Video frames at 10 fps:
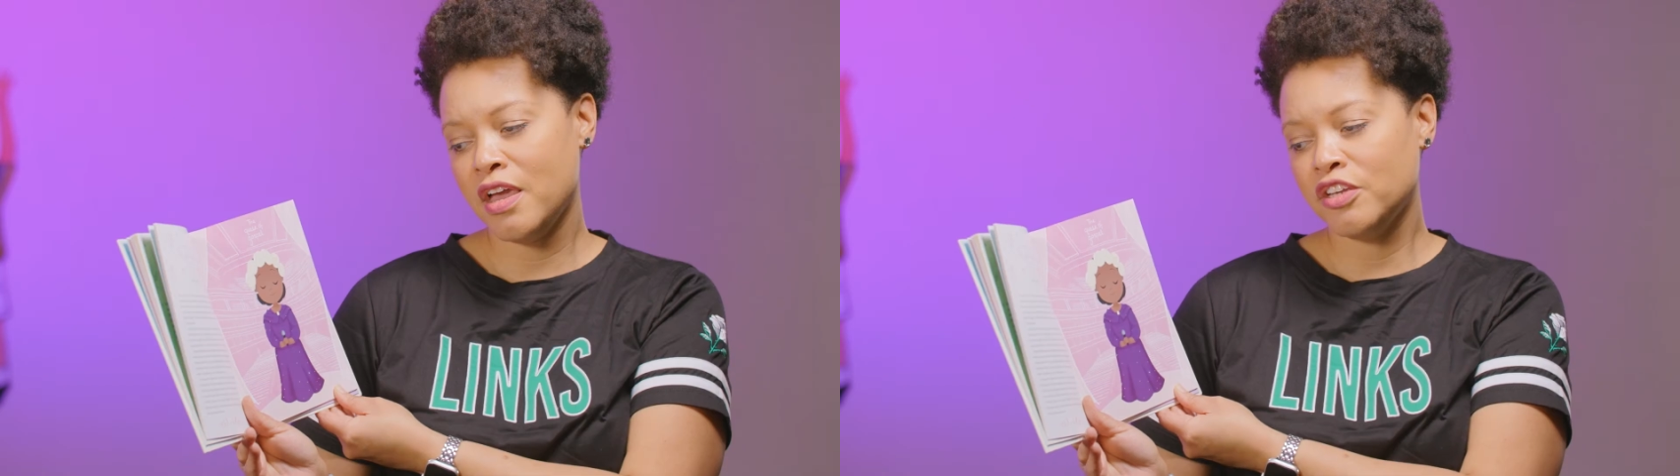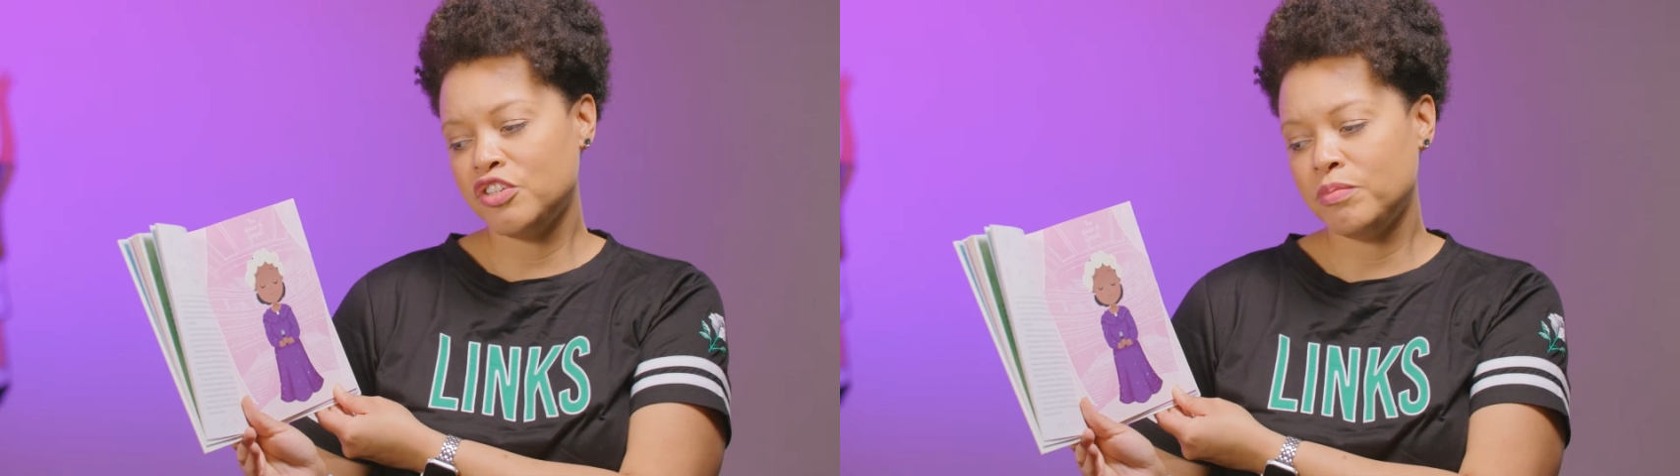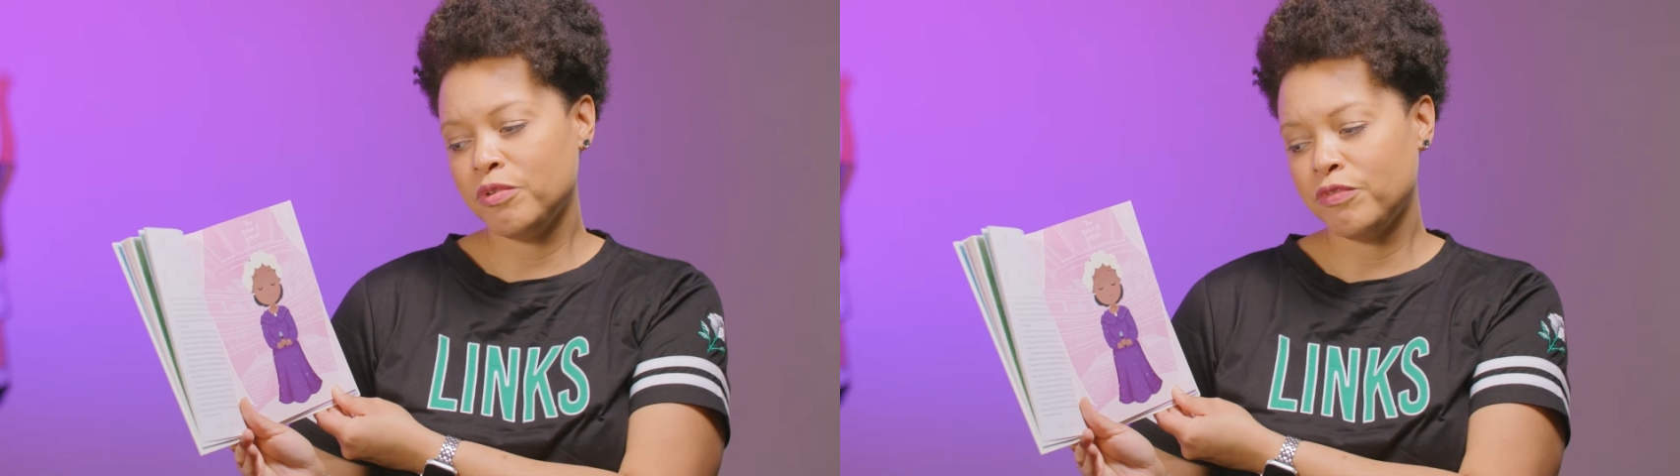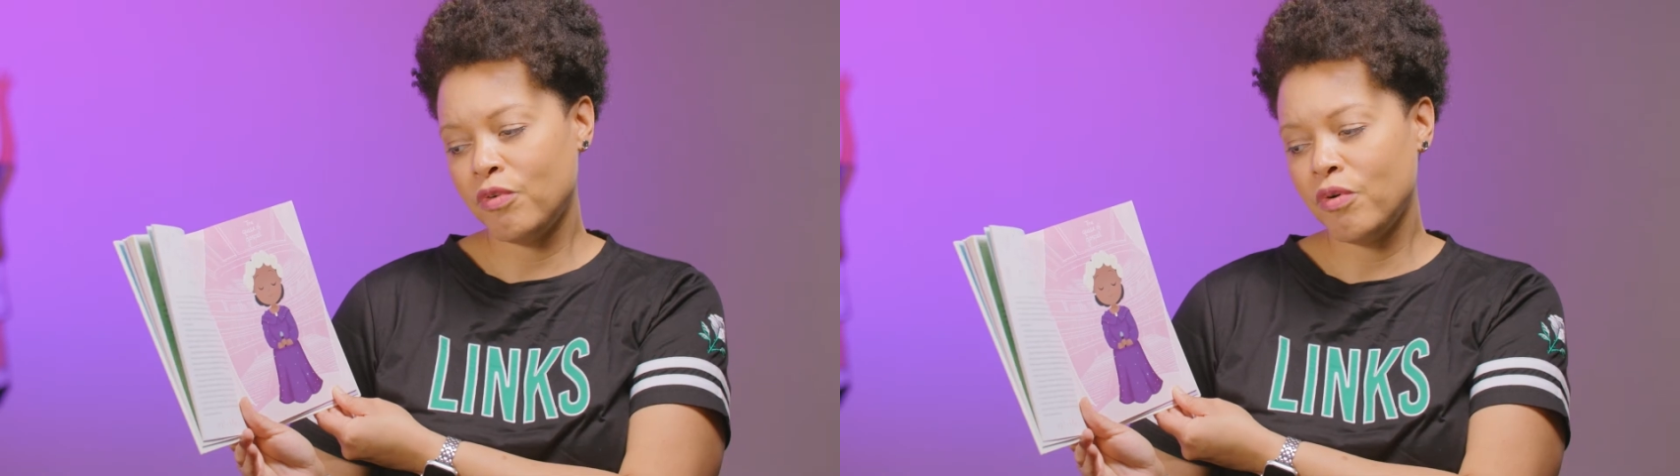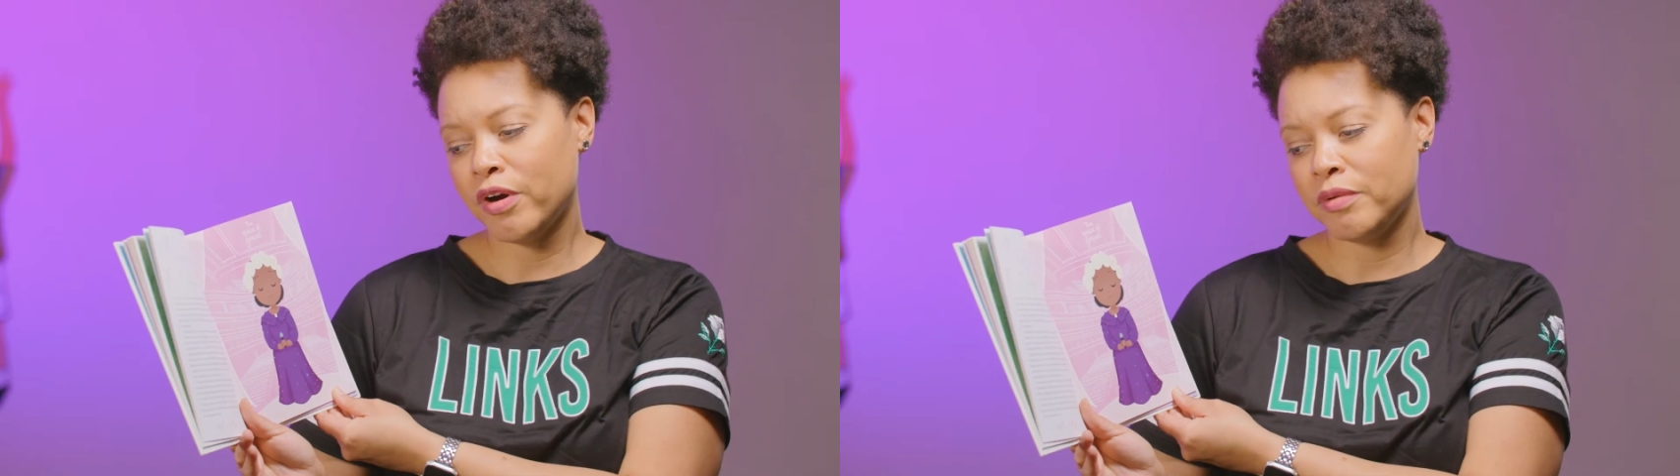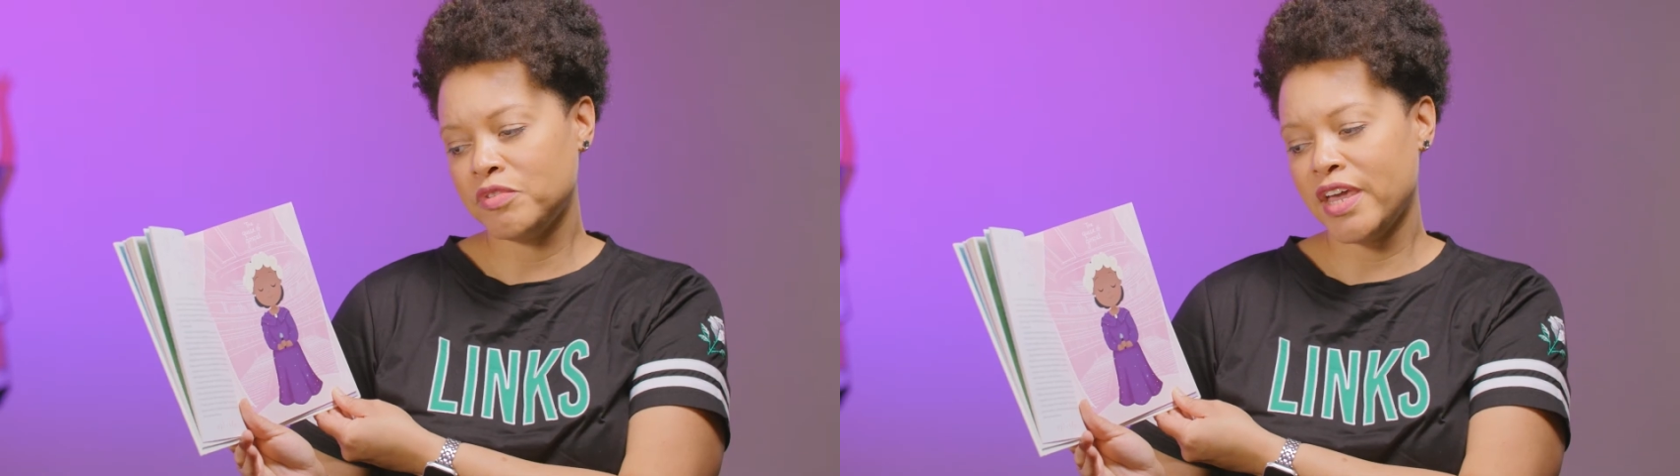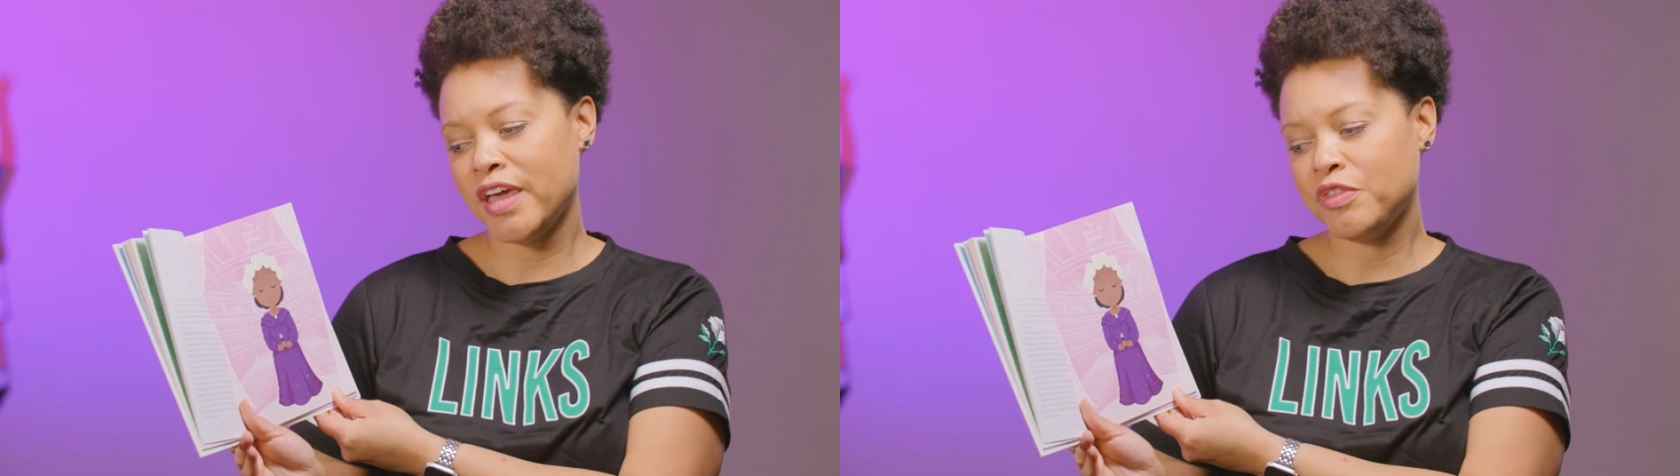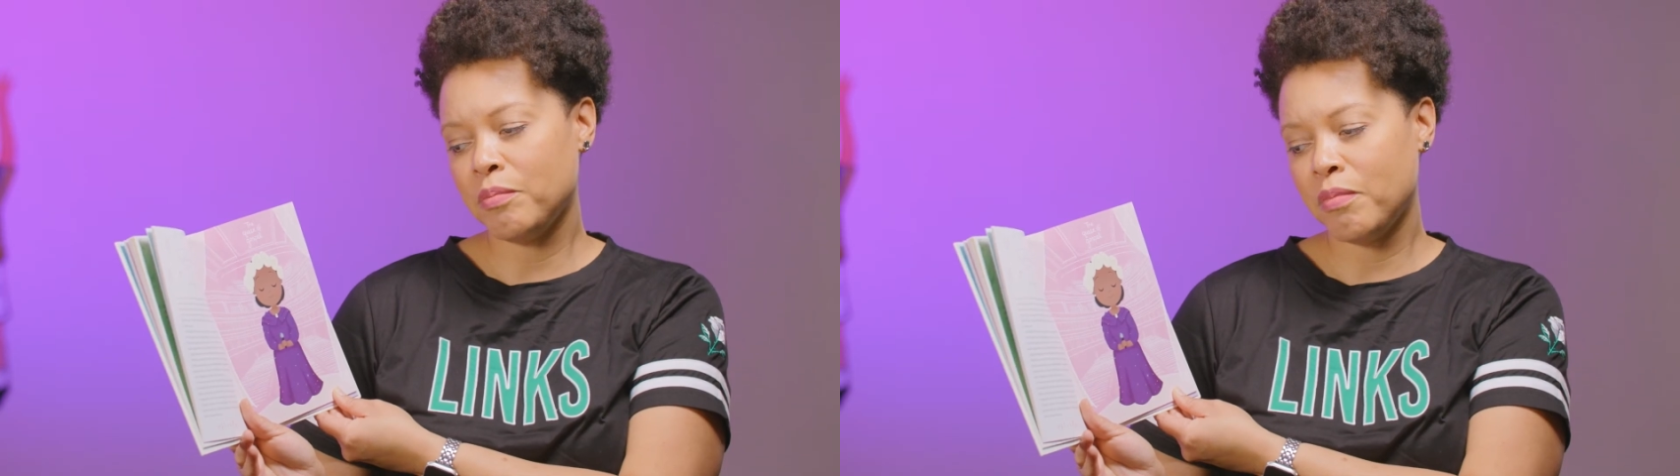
she performed at the